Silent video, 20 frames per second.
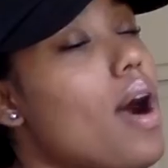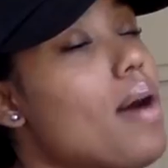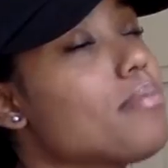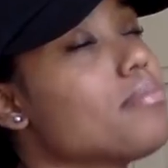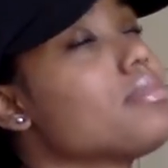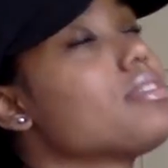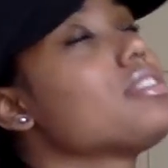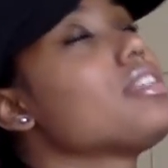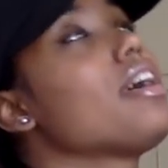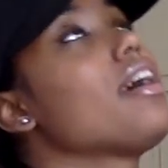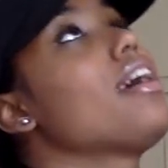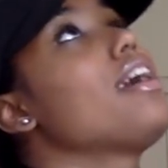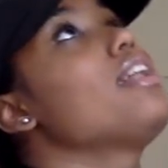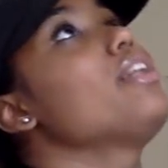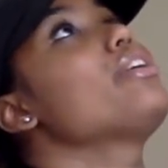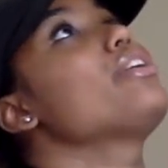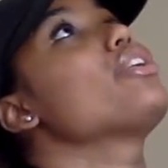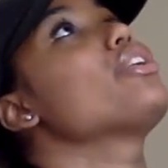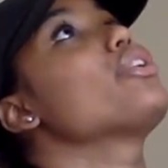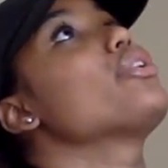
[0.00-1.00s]
I'm
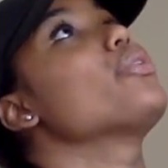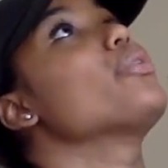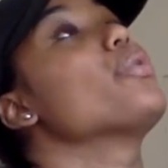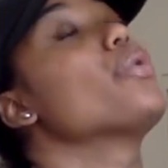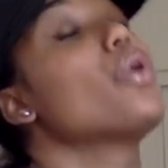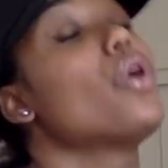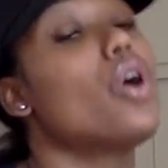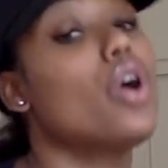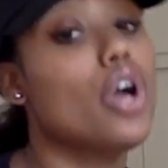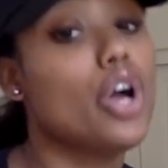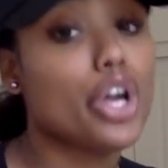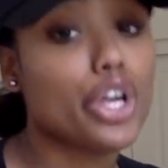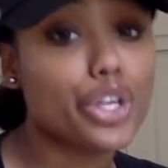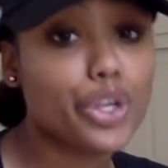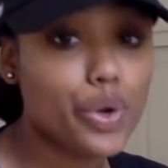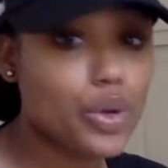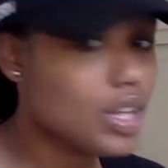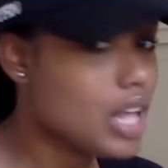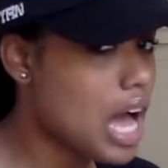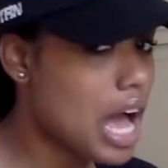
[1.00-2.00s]
telling you,
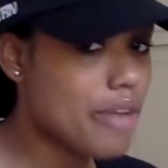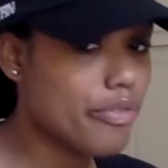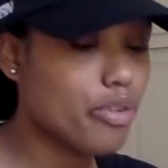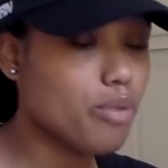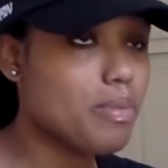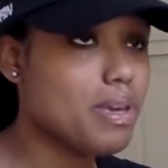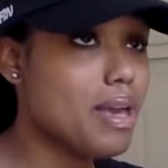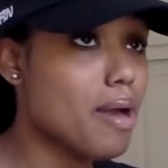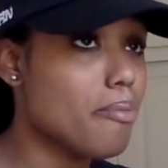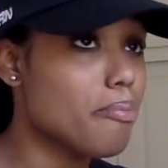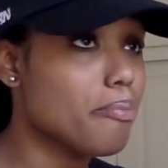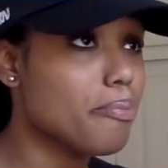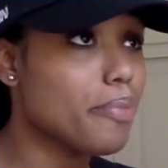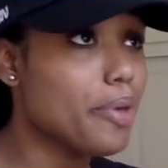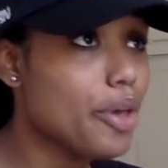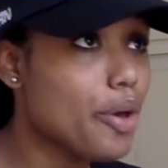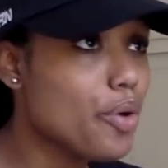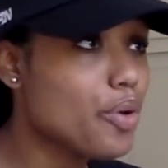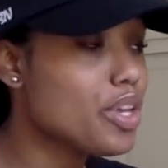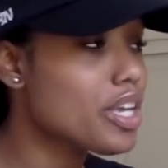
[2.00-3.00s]
your life will be a
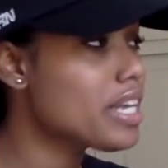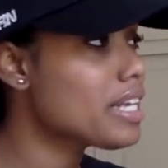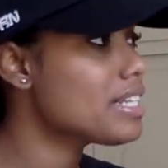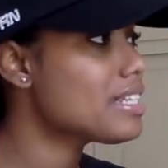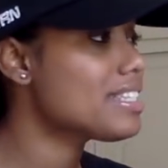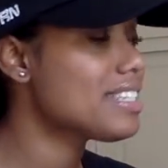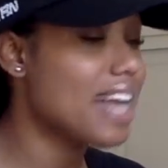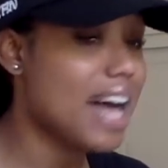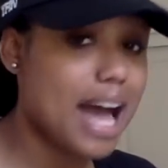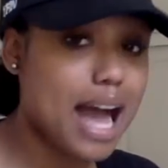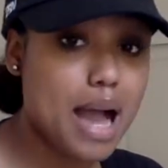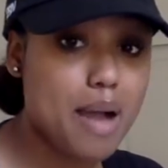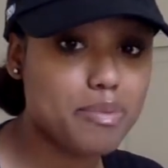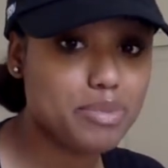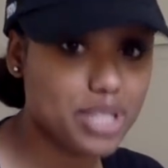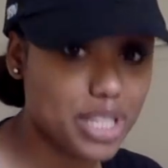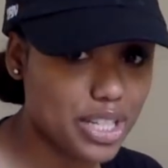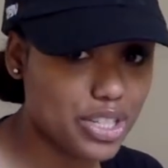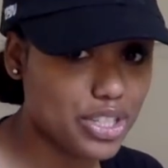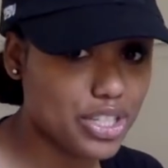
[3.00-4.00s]
million
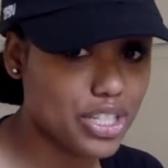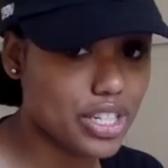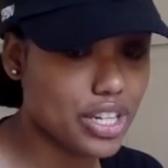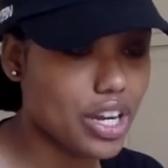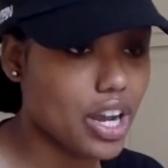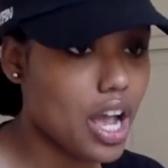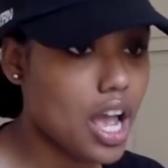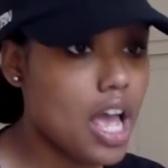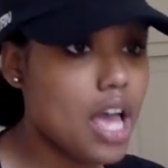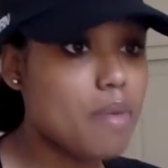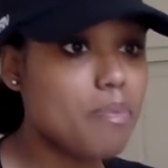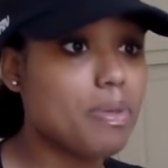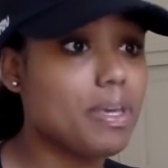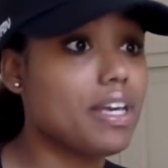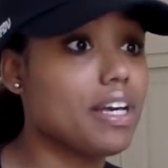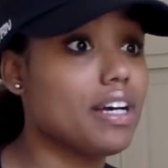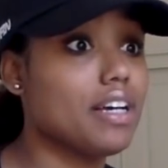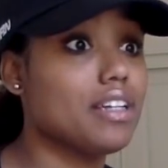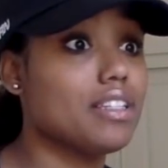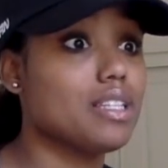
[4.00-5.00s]
times easier
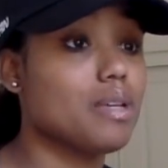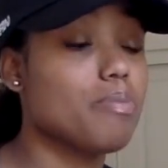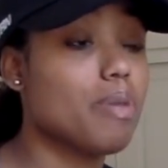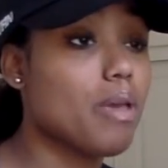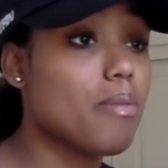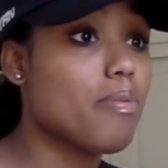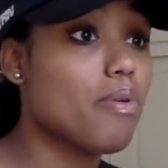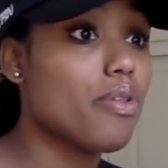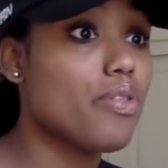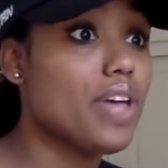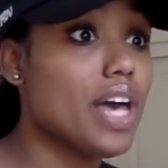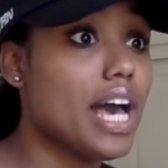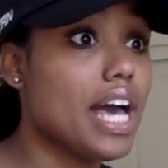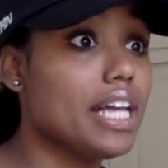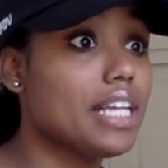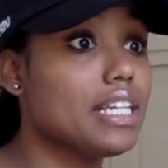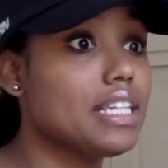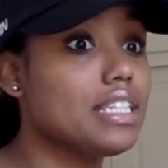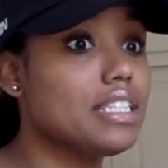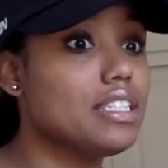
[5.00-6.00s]
because the people
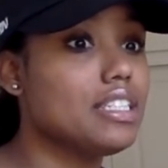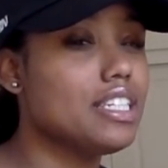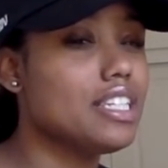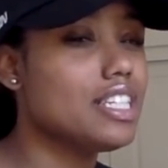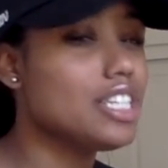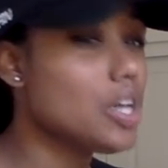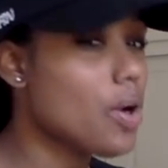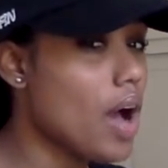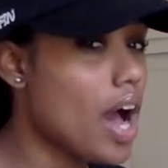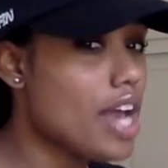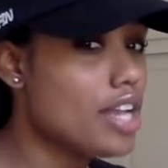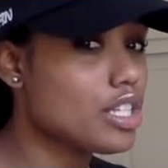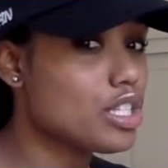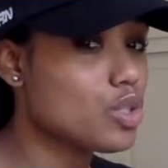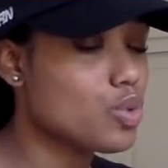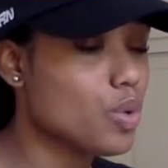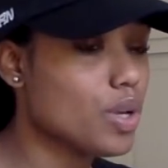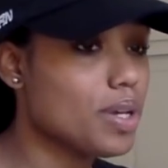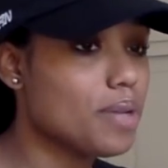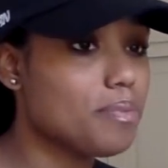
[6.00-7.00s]
that didn't know how to
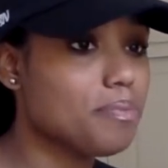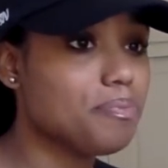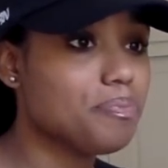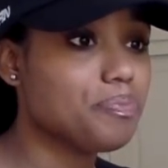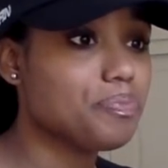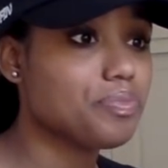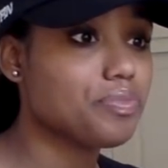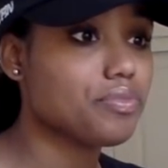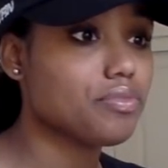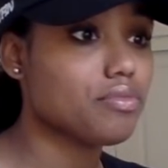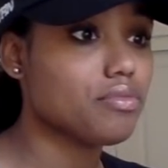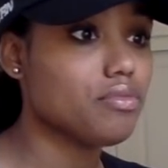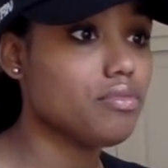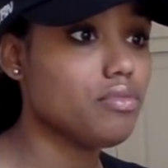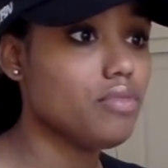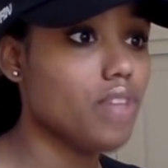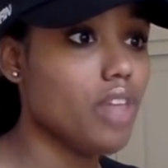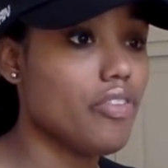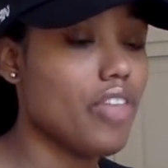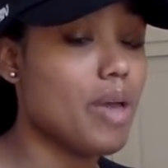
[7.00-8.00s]
swim,
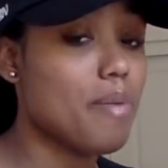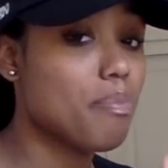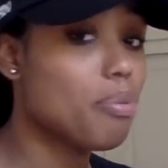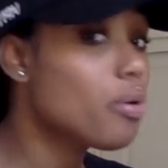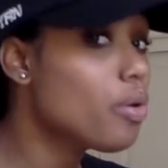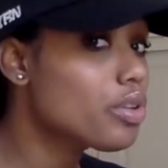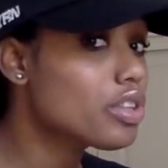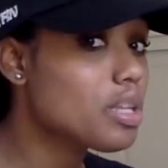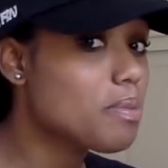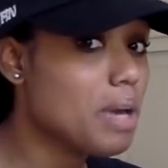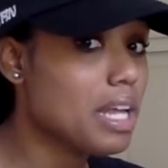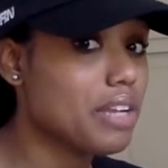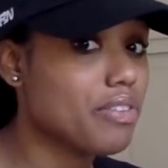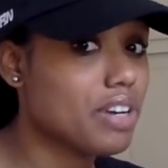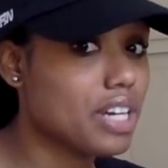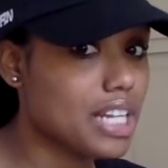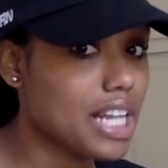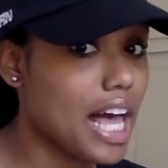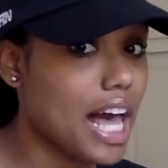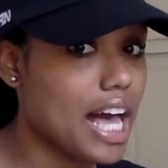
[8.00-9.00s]
they pulled them out of
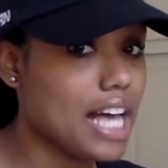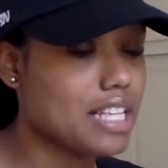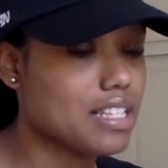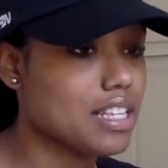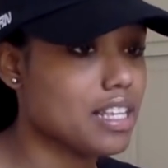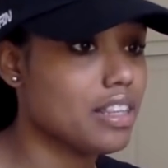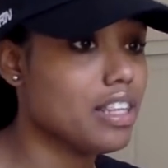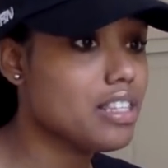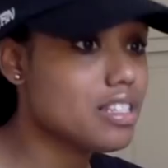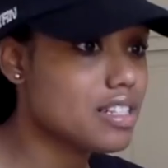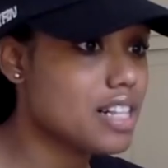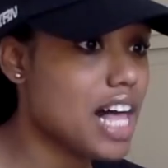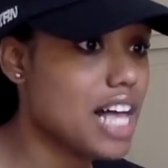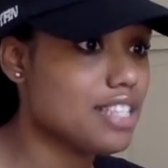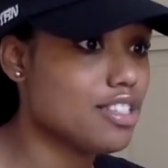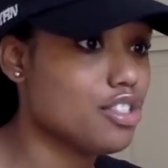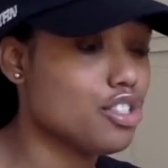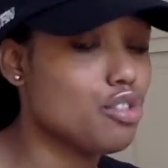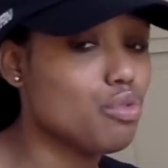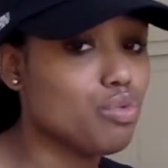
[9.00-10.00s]
class. In these
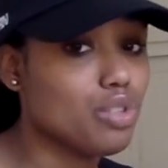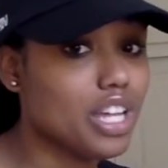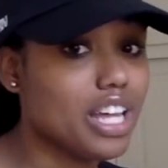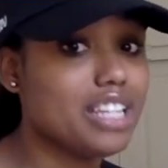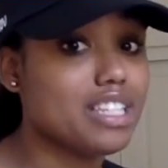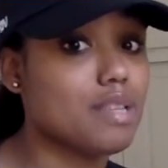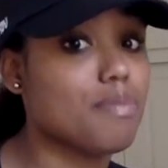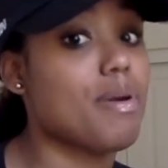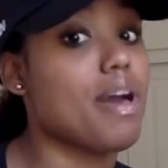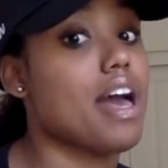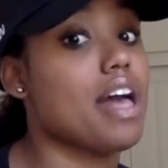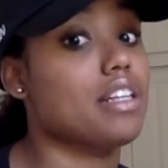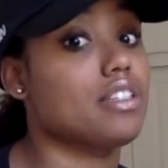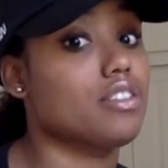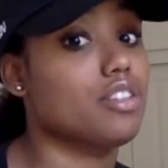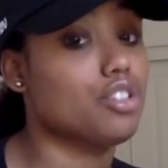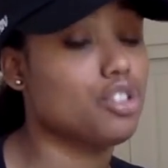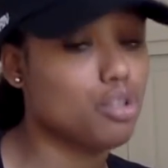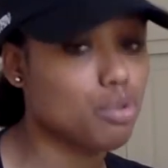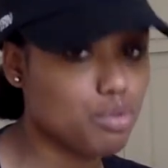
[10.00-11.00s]
classes, you need to pass
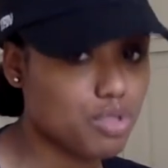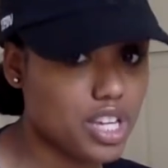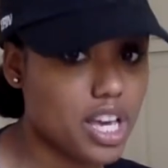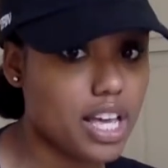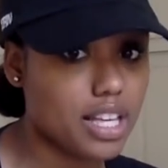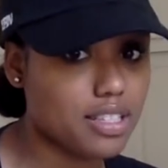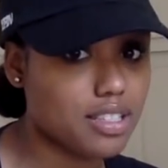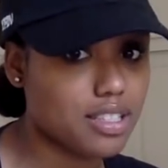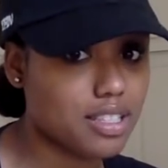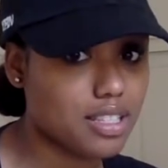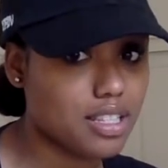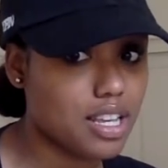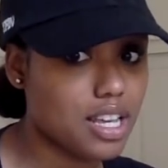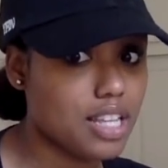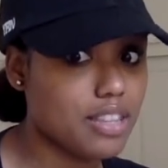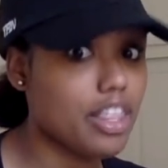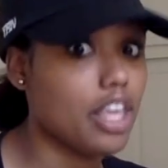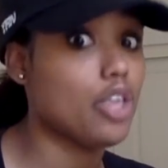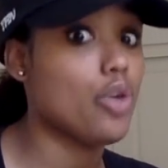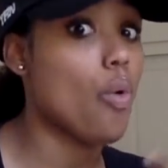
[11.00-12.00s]
the 2 tests
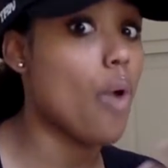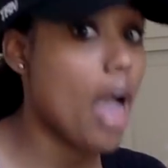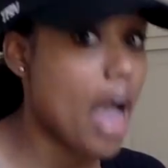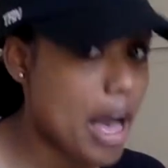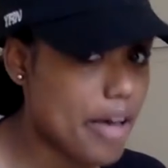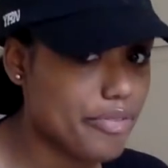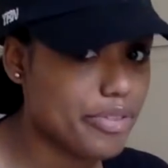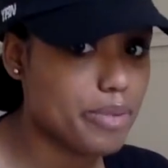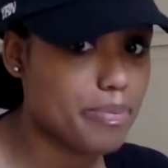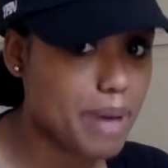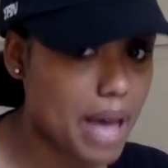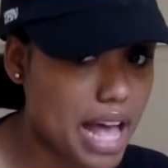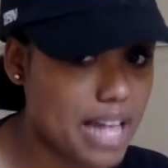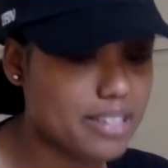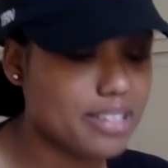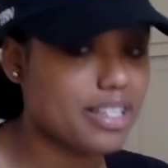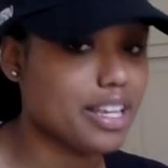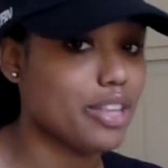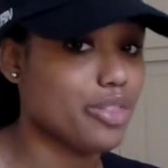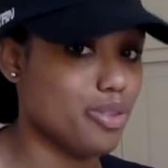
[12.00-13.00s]
that you have to
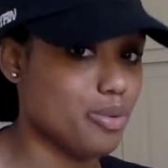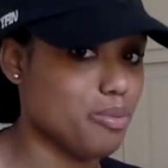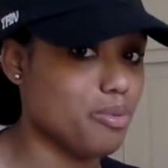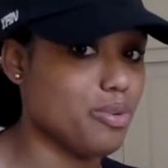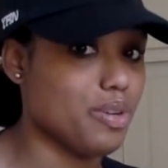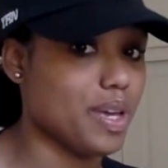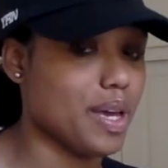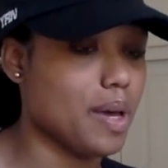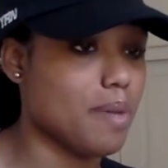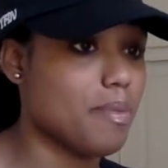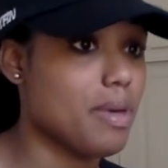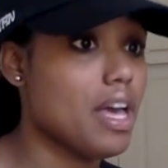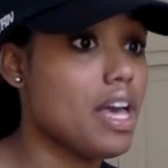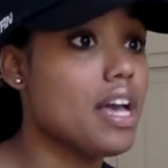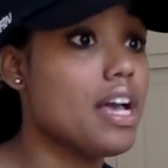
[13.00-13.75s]
pass to get through boot camp.